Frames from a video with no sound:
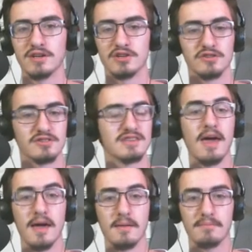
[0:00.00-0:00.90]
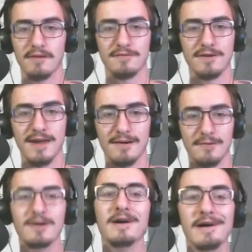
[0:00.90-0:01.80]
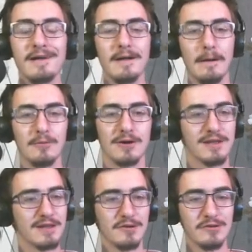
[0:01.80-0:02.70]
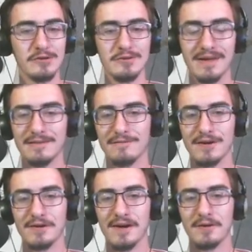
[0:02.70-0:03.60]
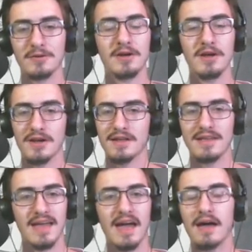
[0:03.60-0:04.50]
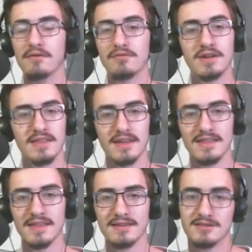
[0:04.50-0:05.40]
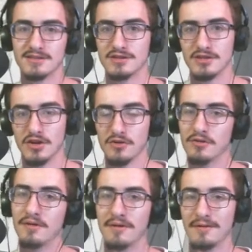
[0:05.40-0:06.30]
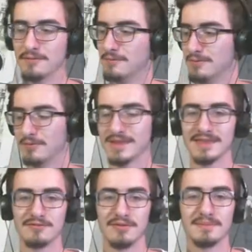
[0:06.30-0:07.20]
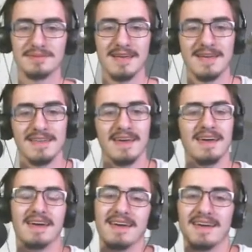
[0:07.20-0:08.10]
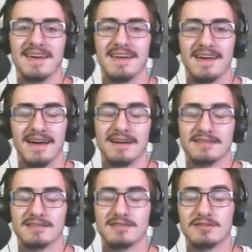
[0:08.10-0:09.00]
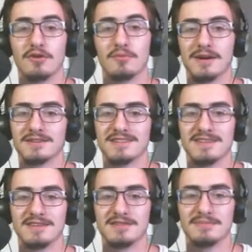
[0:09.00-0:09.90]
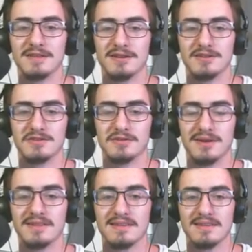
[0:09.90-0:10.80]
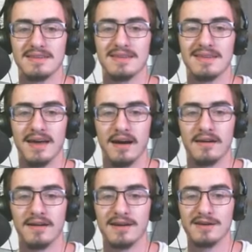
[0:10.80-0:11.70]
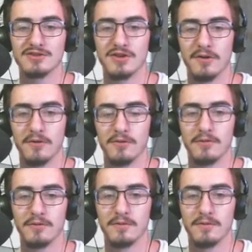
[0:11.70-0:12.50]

shirts. But for now, we're going to go through and figure out everything that needs to go with this website. It has so much that needs to be done to it. Yeah, so